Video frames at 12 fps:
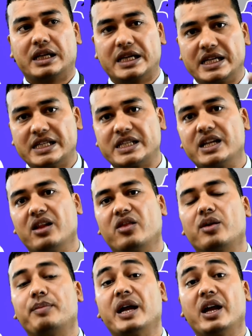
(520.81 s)
still the
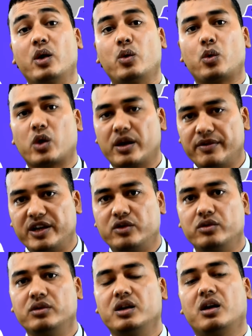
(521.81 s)
main revenue
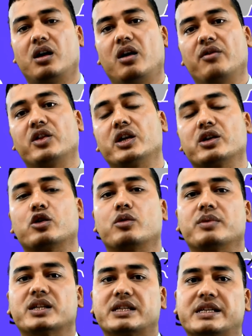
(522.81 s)
of the
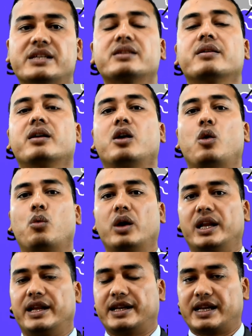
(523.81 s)
economies is oil
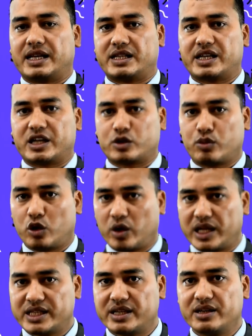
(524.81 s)
and gas
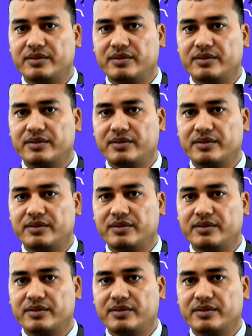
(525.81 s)
exploration,